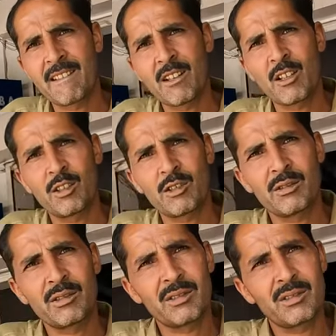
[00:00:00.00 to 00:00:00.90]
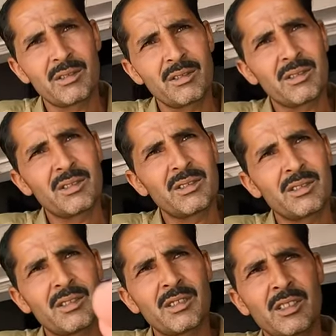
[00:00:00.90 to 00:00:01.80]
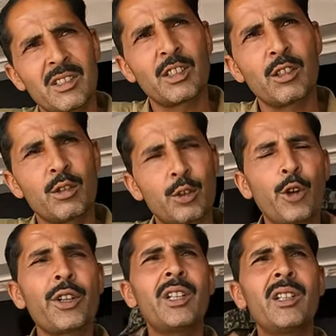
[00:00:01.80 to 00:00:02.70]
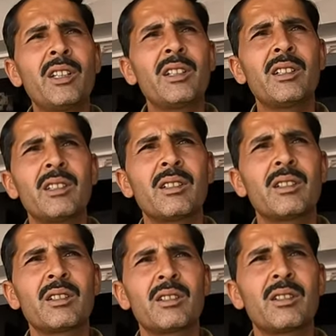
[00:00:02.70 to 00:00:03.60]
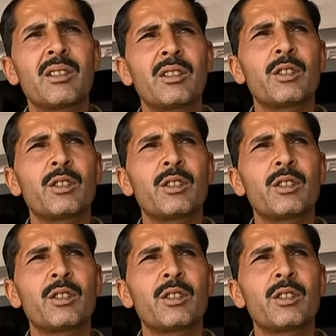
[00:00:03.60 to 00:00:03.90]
I will pay 20 US dollars total. 20? US dollars.